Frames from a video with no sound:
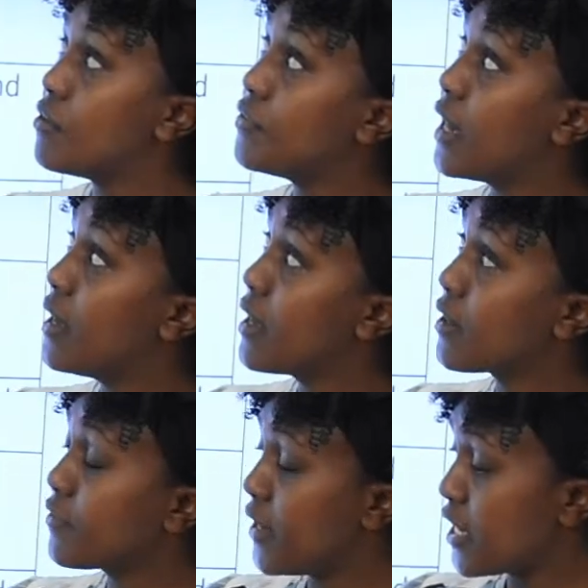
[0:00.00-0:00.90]

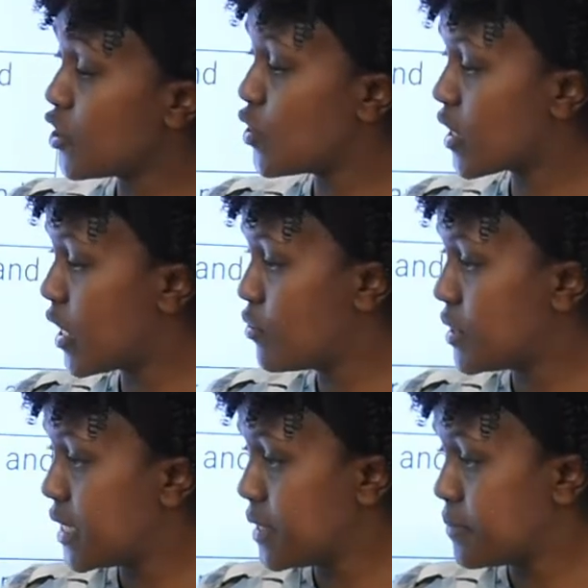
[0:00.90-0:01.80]
financial
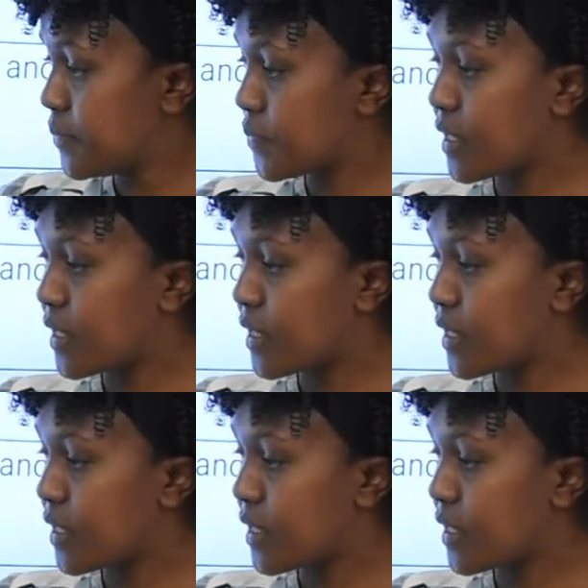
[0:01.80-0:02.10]
accounting